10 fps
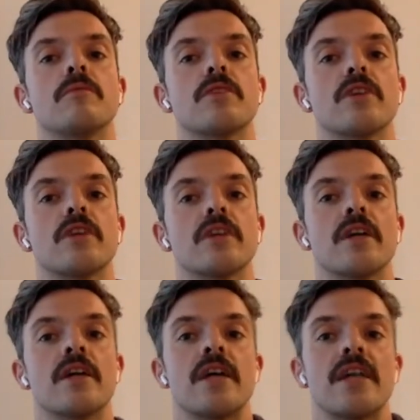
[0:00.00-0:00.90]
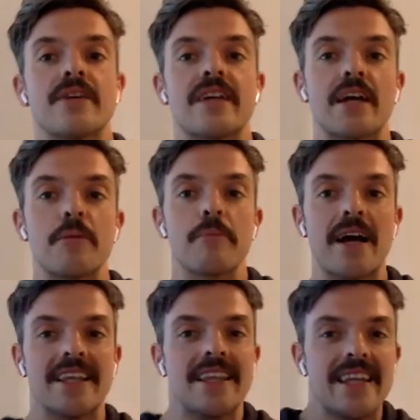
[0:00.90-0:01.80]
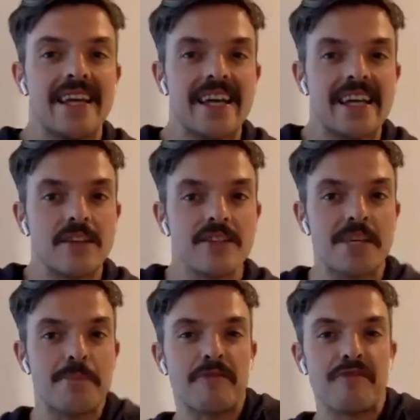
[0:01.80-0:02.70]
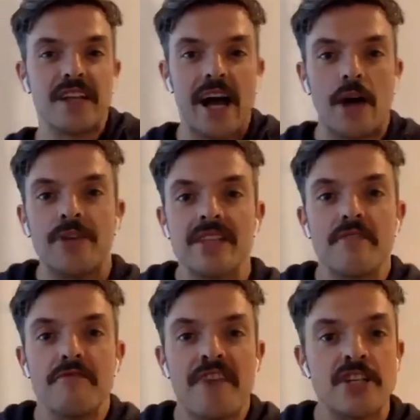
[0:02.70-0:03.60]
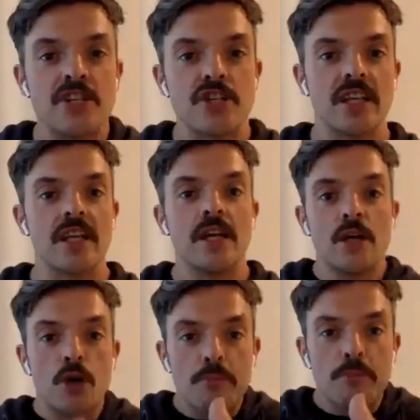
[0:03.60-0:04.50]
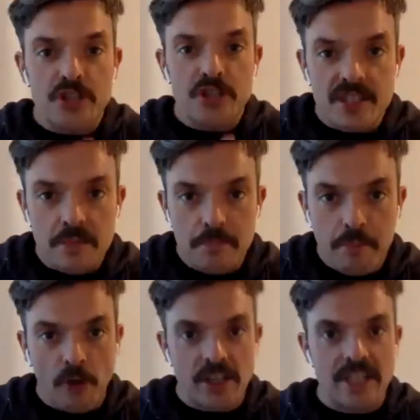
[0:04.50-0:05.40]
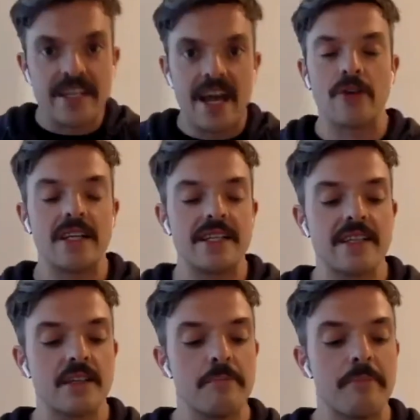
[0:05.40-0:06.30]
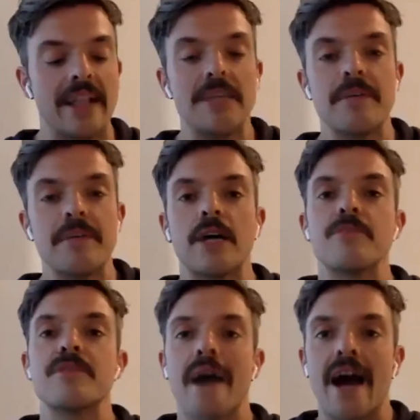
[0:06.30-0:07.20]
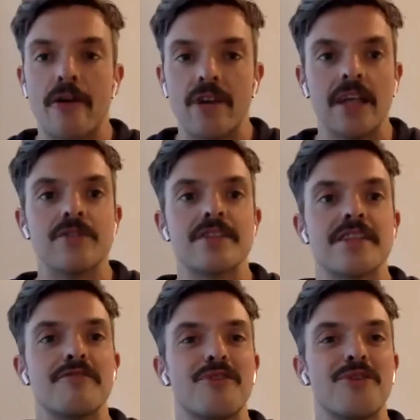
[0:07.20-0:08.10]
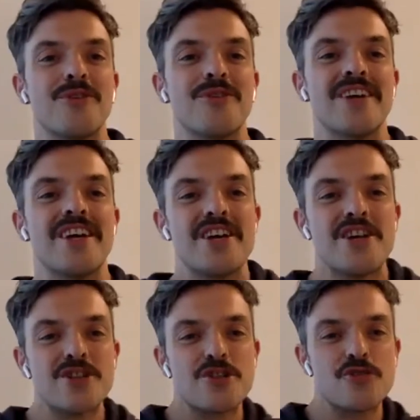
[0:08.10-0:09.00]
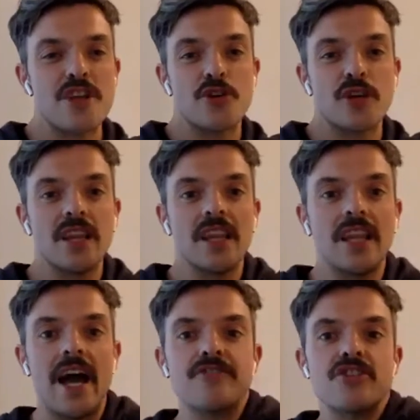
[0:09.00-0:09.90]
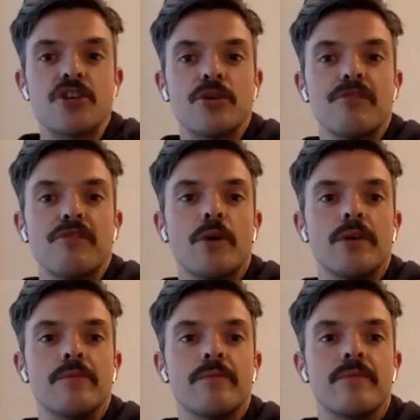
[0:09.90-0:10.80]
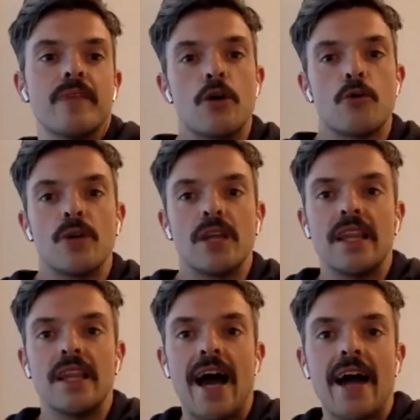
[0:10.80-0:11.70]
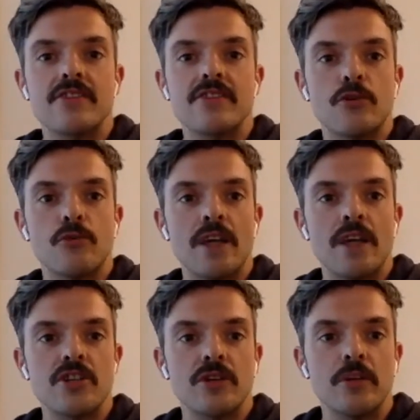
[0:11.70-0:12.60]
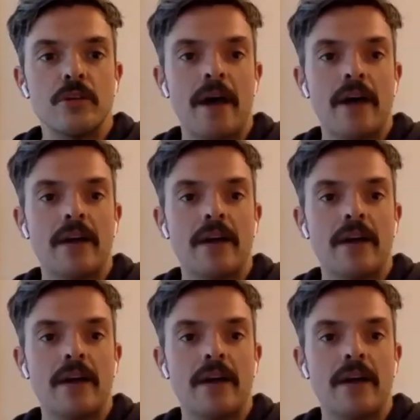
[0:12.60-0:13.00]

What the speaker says: Good. Now kick back a little deeper and feel how this eventually pushes the body down until the belly becomes parallel to the floor. Stretch your left shoulder forward. Relax your right shoulder back.